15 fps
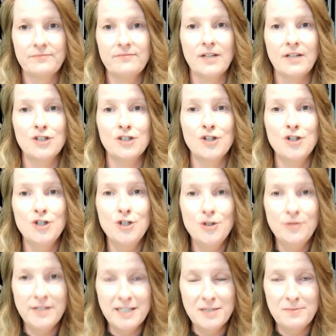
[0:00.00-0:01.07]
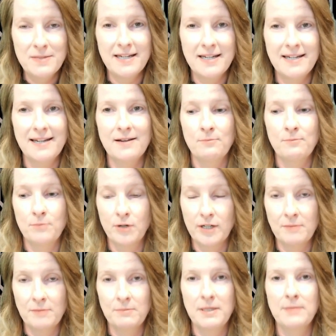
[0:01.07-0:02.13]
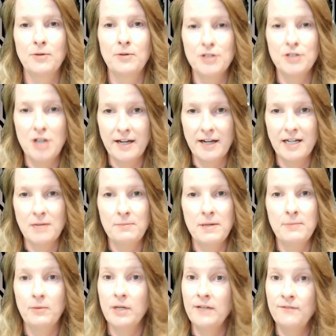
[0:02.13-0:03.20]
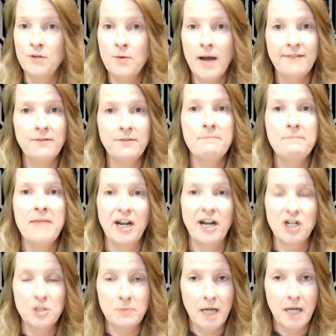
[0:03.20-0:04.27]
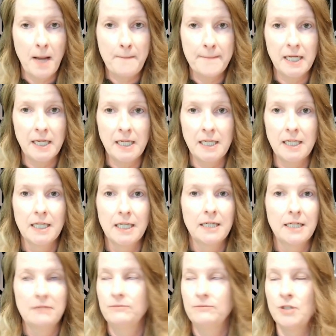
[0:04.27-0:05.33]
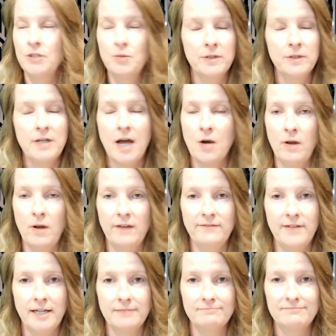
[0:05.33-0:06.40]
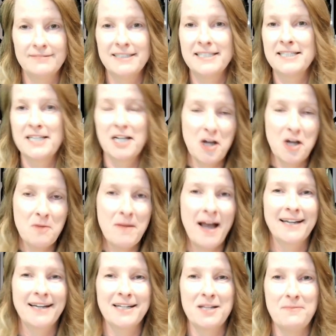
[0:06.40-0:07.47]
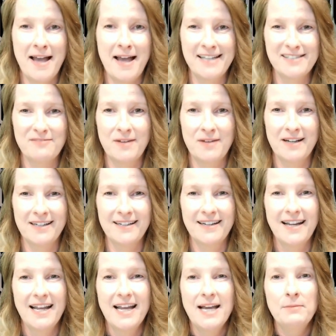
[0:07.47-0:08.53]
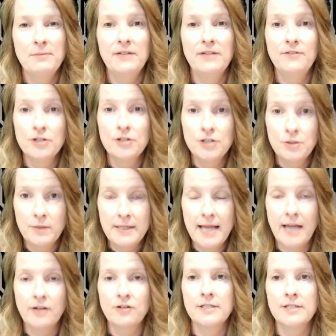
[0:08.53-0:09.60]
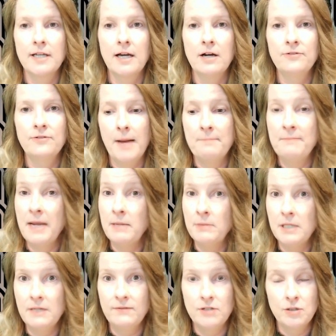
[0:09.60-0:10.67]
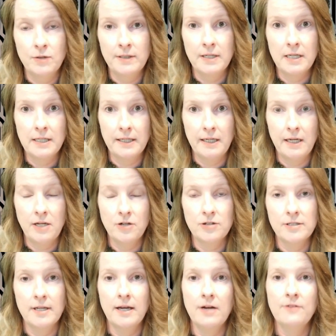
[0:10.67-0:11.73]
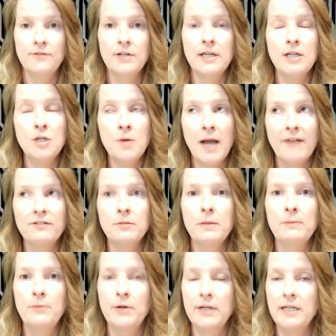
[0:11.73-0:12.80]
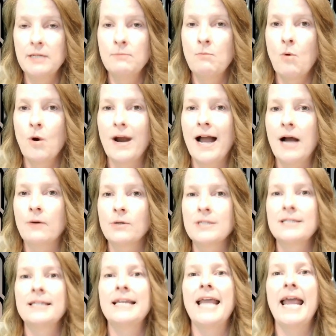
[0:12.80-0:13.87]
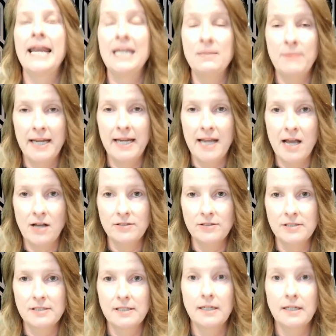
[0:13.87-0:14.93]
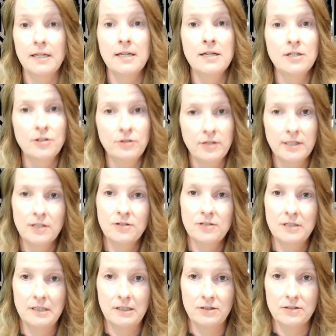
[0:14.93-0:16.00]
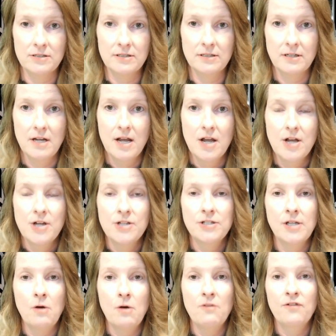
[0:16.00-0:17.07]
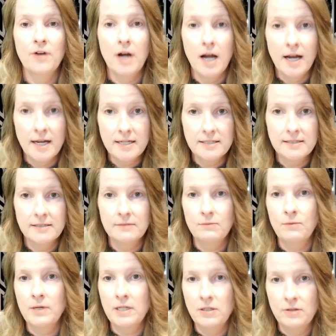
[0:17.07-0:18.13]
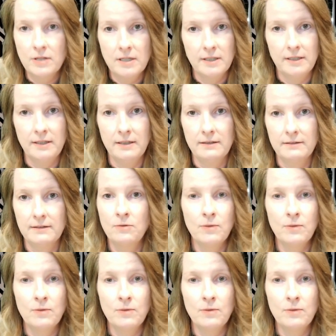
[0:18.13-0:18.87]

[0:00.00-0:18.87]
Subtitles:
So you need to be booking people, talking to people. If you have a management company, you will not qualify. This is going to go back into the passive bucket. But if you're doing that yourself, maybe even doing the cleaning yourself, you have to be putting in more hours than anybody else, including those cleaners. So for us, we do the cleaning.